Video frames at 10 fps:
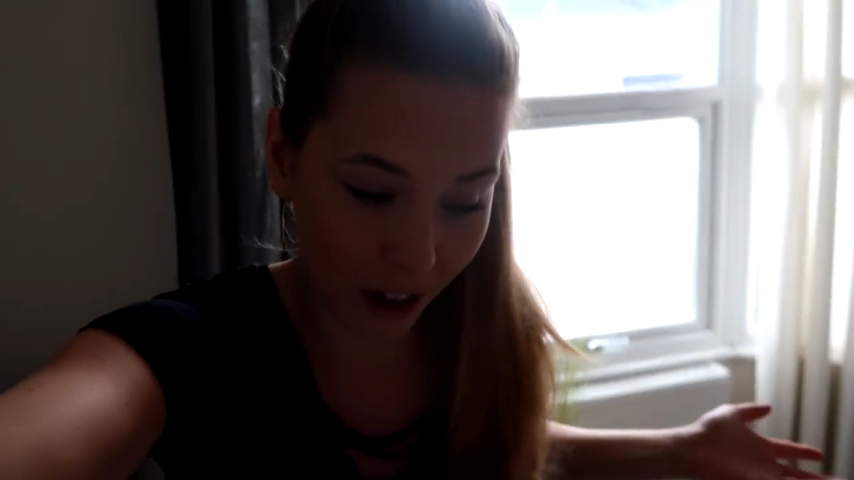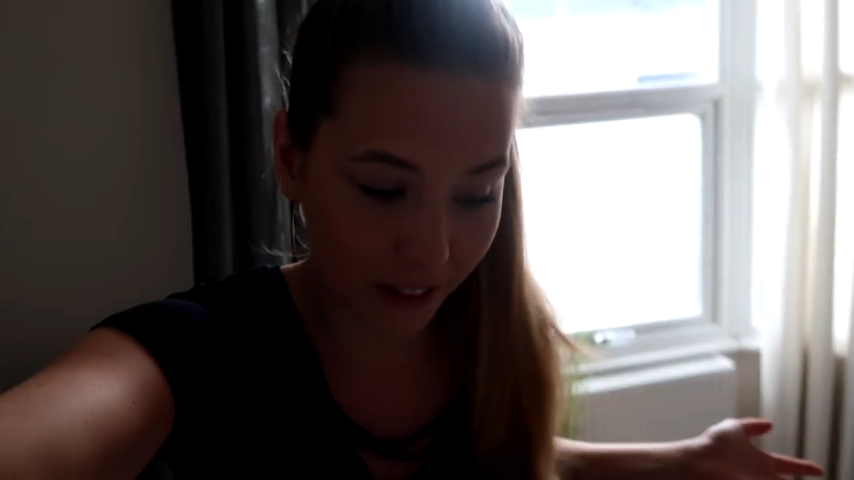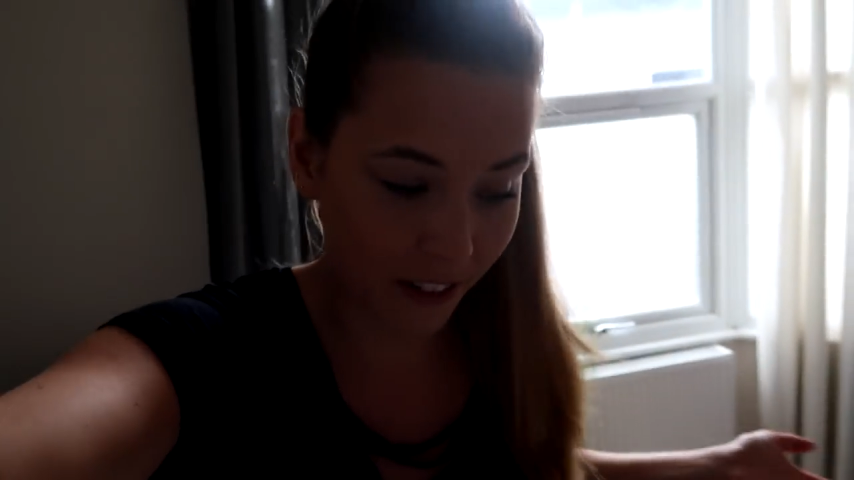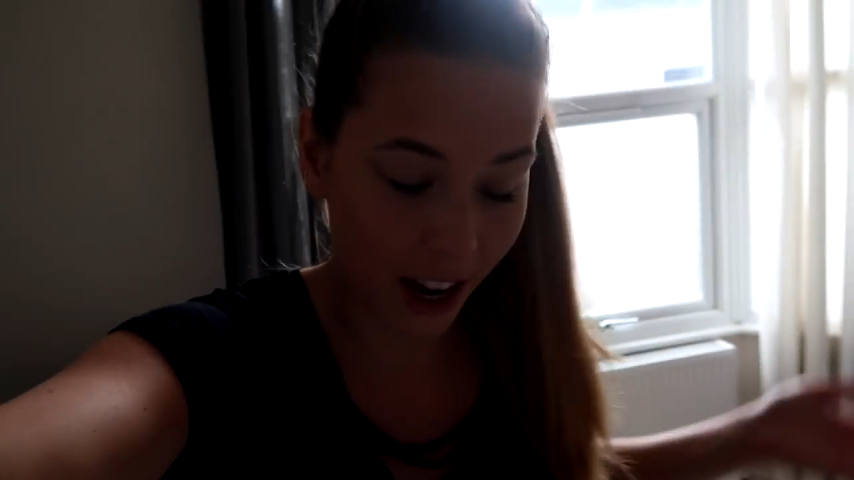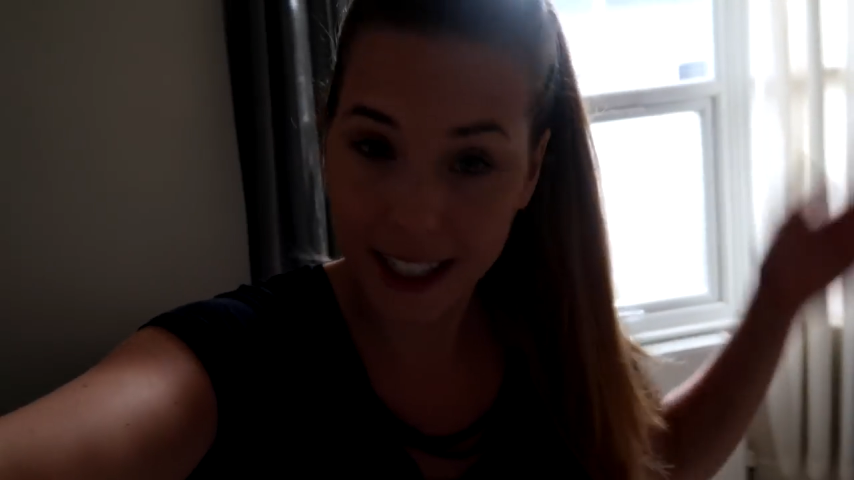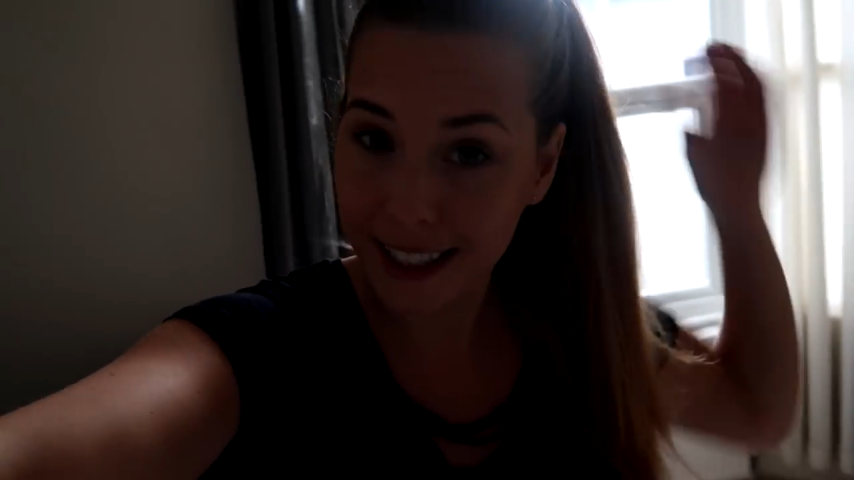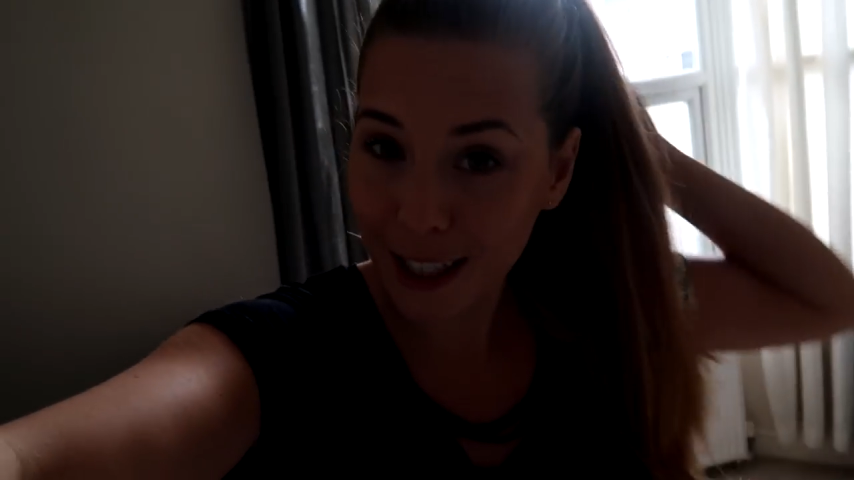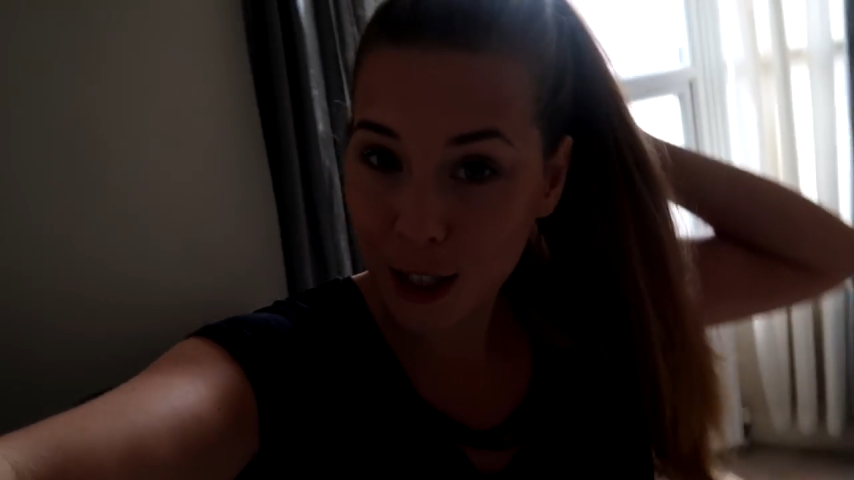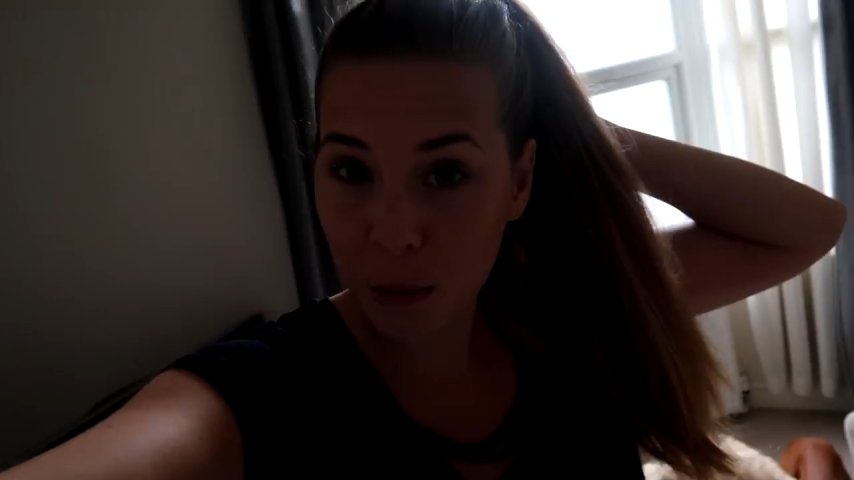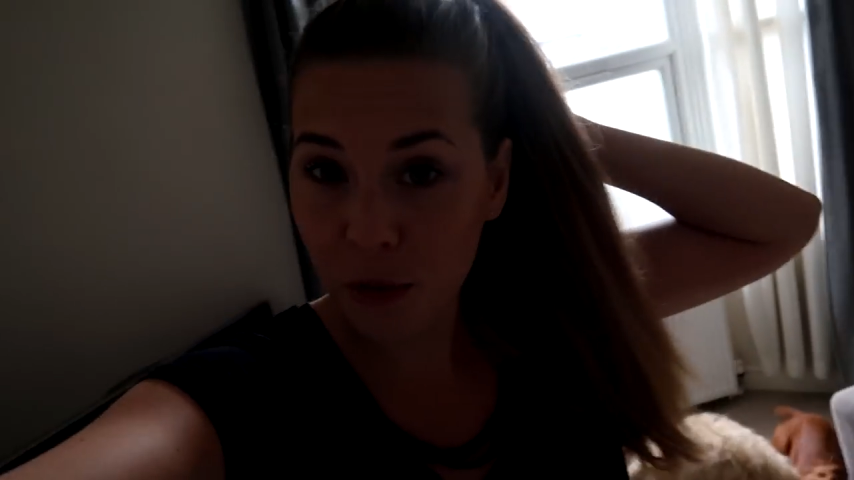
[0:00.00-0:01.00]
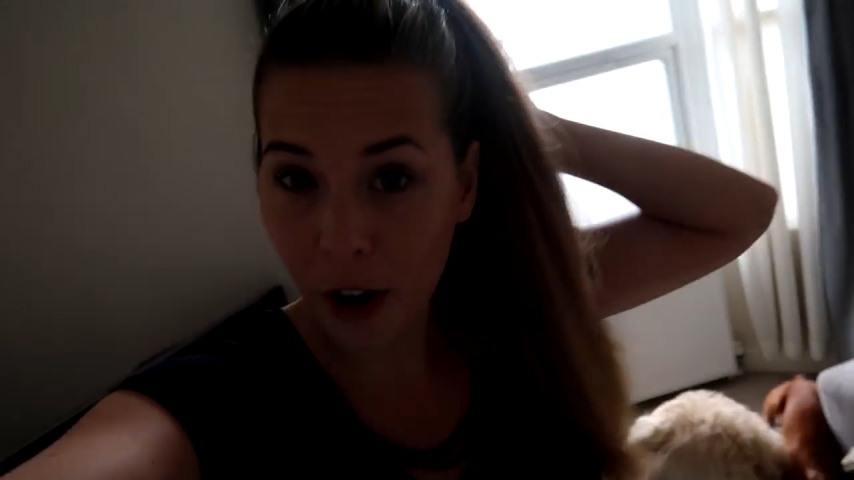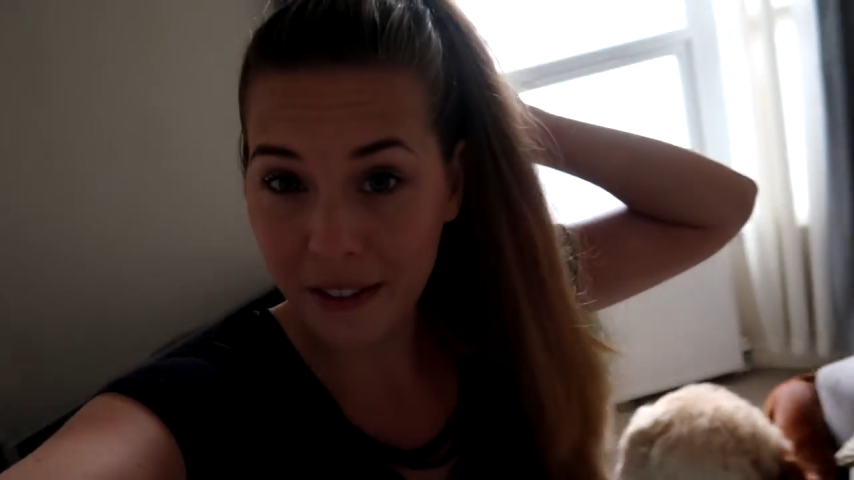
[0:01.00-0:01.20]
I've never had a tattoo before,